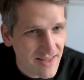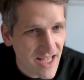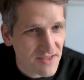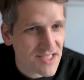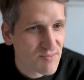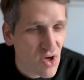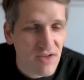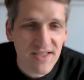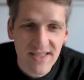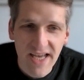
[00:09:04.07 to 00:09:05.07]
then a
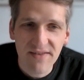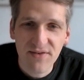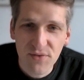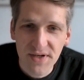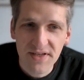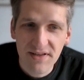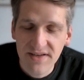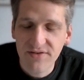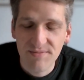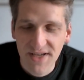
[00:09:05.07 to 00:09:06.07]
small set of critical
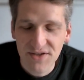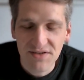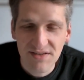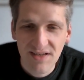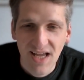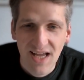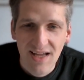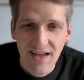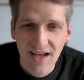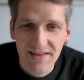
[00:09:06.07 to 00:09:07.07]
information
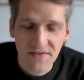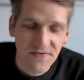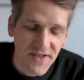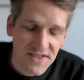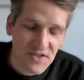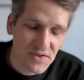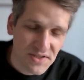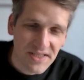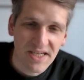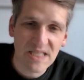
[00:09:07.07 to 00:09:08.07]
that fits to the
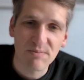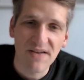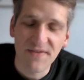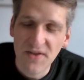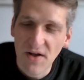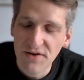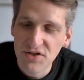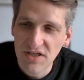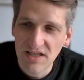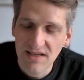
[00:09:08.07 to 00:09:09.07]
sales
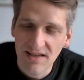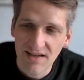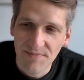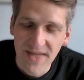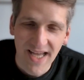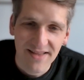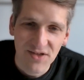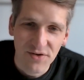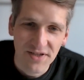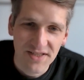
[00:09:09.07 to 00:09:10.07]
methodology that
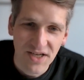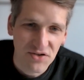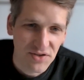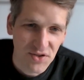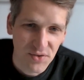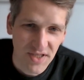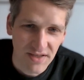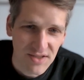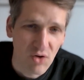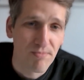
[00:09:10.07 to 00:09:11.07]
the organization is
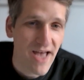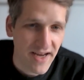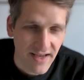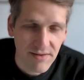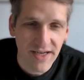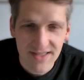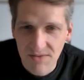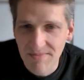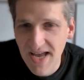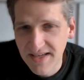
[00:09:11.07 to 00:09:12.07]
using. So MEDDIC, right?
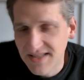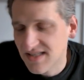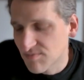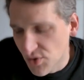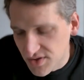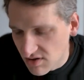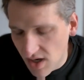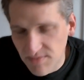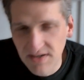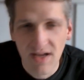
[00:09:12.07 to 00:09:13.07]
So MEDDIC is the most
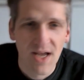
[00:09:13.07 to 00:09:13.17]
common